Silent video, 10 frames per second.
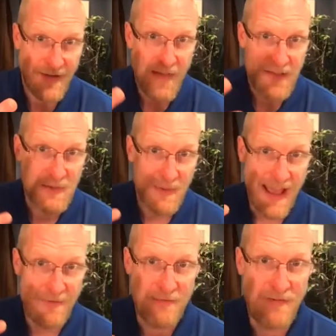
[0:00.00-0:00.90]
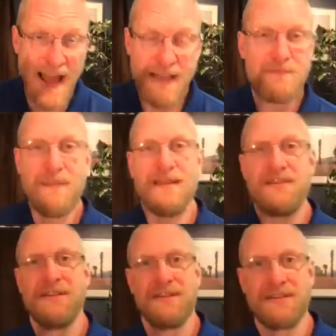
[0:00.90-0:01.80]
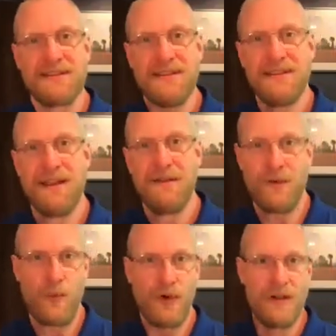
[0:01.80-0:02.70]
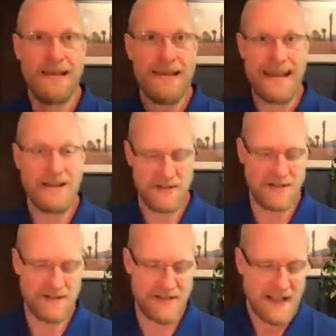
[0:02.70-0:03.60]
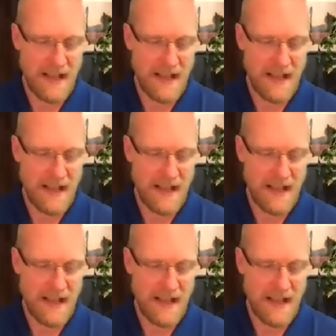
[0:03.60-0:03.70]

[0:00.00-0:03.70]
So we have 5 mentions of the word nations.